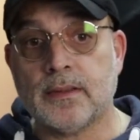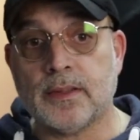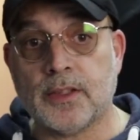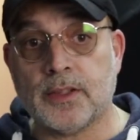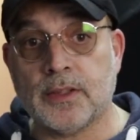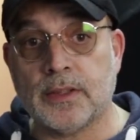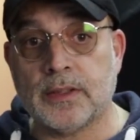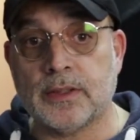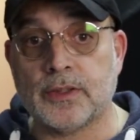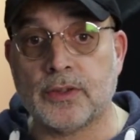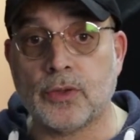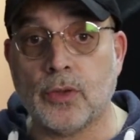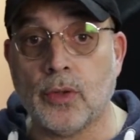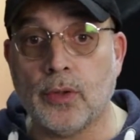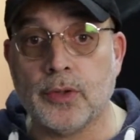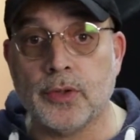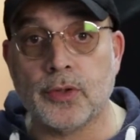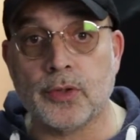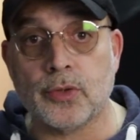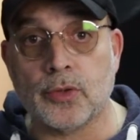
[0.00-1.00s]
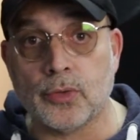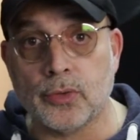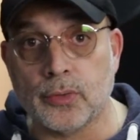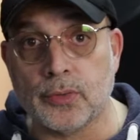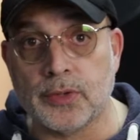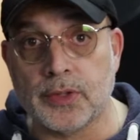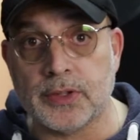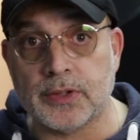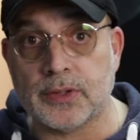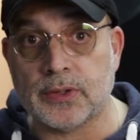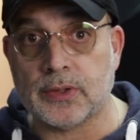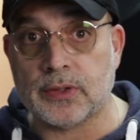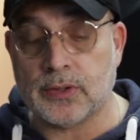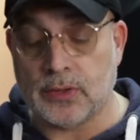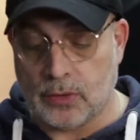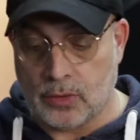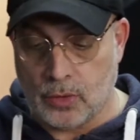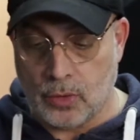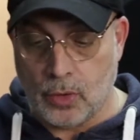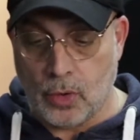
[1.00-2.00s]
that is going through this
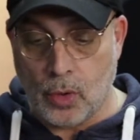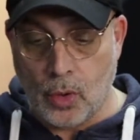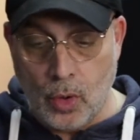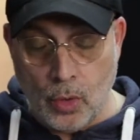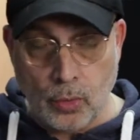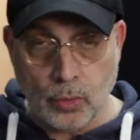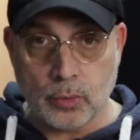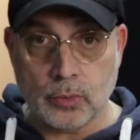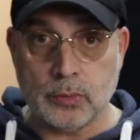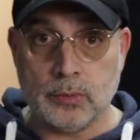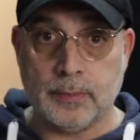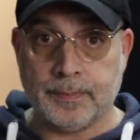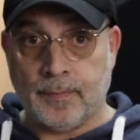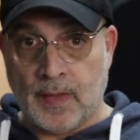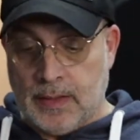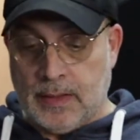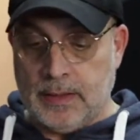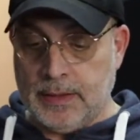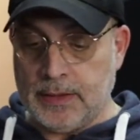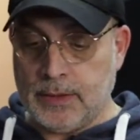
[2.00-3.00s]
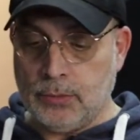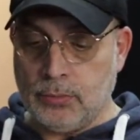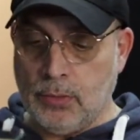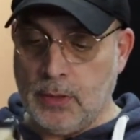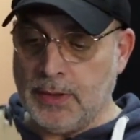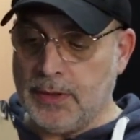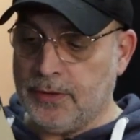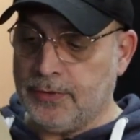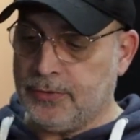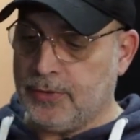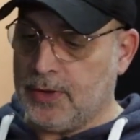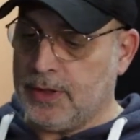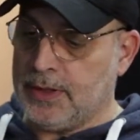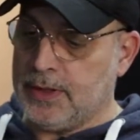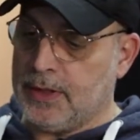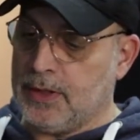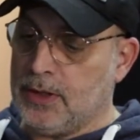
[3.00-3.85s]
hole is wonderfully